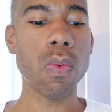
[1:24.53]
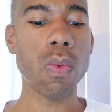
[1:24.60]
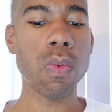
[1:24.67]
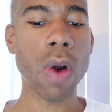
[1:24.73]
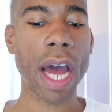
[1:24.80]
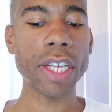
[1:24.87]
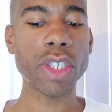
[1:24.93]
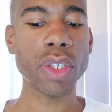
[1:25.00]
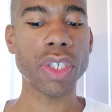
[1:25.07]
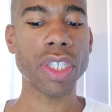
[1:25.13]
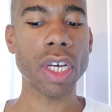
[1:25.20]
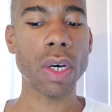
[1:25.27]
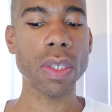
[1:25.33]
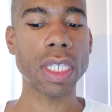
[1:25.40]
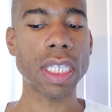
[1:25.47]
Roger
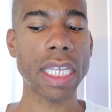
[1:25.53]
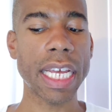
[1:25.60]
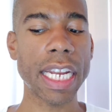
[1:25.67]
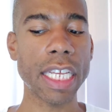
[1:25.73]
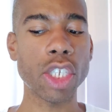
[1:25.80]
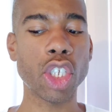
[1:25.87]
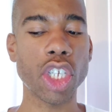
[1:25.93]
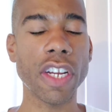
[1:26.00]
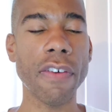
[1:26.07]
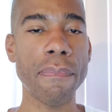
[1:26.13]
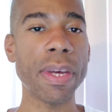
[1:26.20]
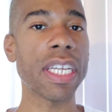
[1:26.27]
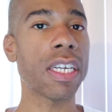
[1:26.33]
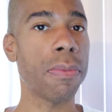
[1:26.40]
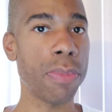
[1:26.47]
Stone's sentence should have
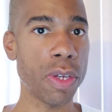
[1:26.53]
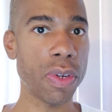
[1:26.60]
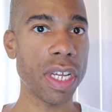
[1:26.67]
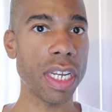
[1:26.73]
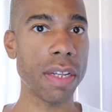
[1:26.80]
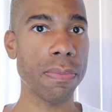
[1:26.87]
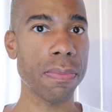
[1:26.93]
been commuted.